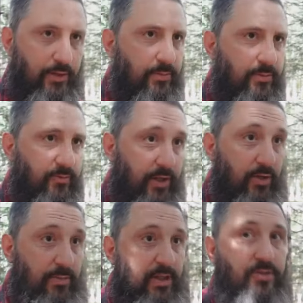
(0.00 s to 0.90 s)
Video,
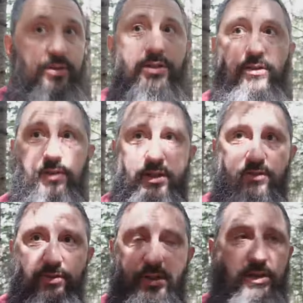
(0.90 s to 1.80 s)
Video Ministries. I've done
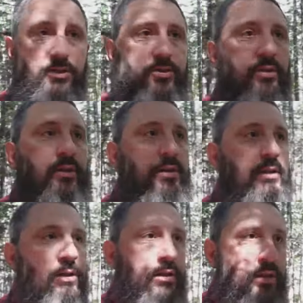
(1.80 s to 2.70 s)
it for years.
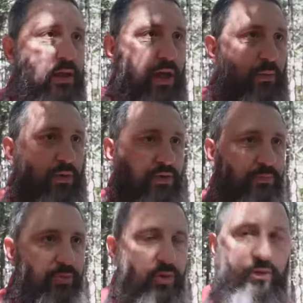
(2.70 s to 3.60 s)
I want
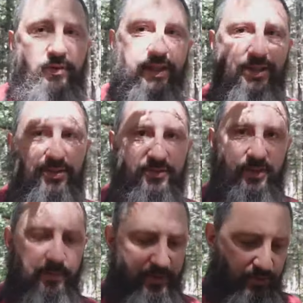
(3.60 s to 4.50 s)
to prove things
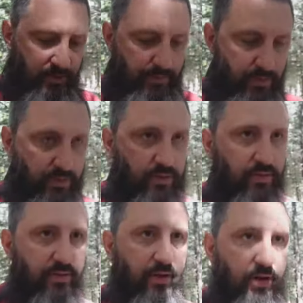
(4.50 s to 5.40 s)
from the scriptures.
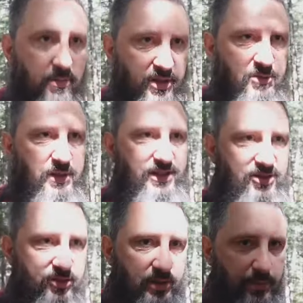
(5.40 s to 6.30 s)
Your authority must be
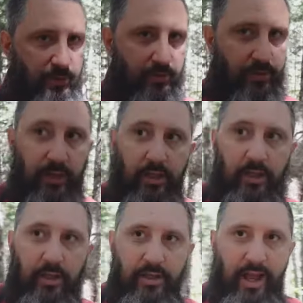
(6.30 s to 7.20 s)
the scriptures,
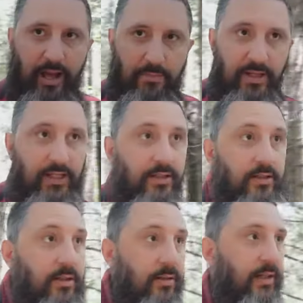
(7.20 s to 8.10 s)
not me,
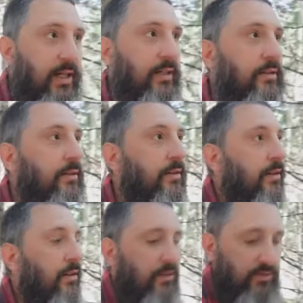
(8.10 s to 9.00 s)
okay?
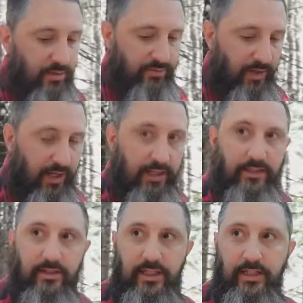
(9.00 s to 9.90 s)
So if
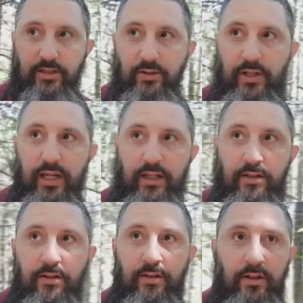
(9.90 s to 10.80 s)
I need to do a
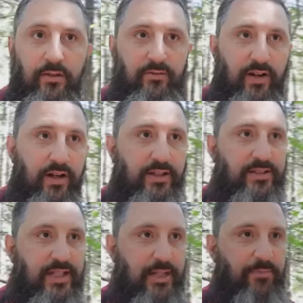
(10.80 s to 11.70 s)
very
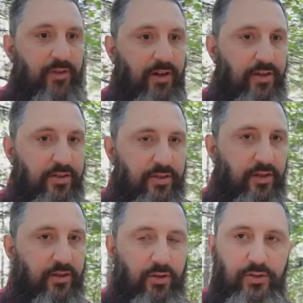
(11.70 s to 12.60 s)
deep, very
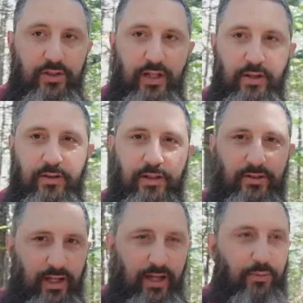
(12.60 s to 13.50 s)
thorough study on
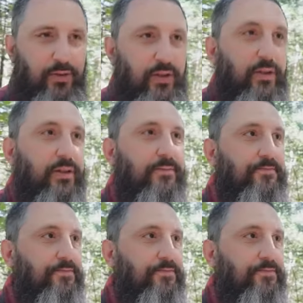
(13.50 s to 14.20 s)
this, I will do it.